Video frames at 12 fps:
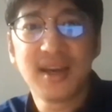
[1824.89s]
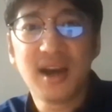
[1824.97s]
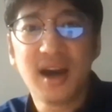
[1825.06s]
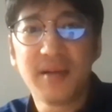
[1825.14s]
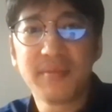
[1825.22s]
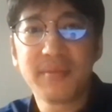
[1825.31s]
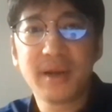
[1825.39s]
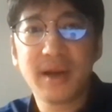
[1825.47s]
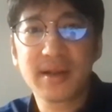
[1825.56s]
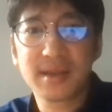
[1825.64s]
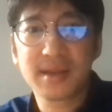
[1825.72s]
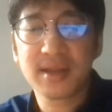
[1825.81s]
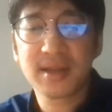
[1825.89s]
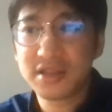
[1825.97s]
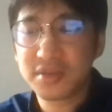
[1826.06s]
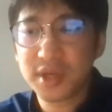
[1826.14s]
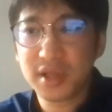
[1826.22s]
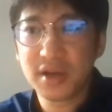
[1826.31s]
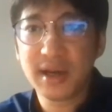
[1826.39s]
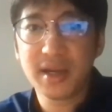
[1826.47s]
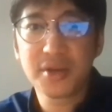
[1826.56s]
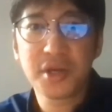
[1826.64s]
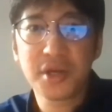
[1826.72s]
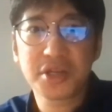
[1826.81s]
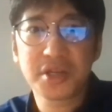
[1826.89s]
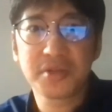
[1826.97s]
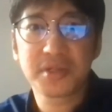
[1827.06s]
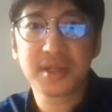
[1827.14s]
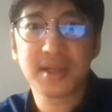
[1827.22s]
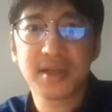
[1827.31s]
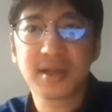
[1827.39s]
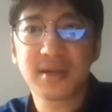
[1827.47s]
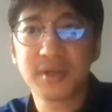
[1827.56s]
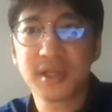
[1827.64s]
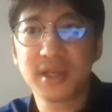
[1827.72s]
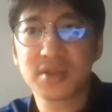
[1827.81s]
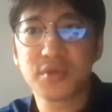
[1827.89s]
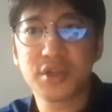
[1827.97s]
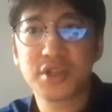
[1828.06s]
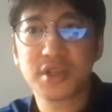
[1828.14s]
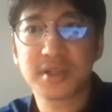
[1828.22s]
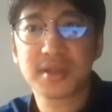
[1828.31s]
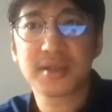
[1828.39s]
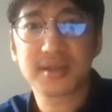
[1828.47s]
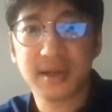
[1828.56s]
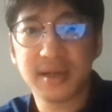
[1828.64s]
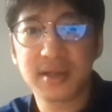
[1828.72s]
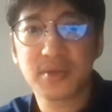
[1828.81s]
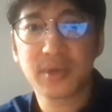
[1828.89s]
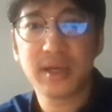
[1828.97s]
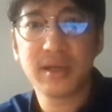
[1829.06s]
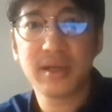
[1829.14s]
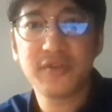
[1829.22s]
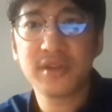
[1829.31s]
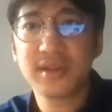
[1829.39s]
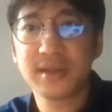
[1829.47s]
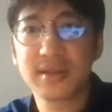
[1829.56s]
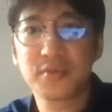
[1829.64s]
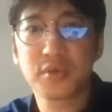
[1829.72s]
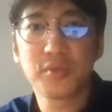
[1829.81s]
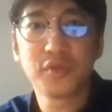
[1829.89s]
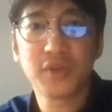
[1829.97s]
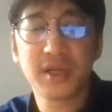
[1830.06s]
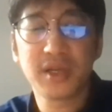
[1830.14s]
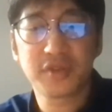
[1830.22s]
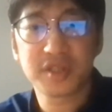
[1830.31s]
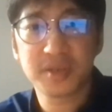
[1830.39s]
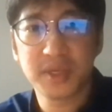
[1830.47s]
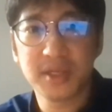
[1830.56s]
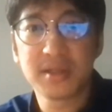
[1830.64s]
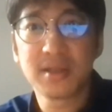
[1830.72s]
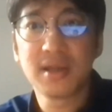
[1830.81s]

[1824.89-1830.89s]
I think there needs to be a lot of education to say that the company has reached a certain size where different things will move at different speed.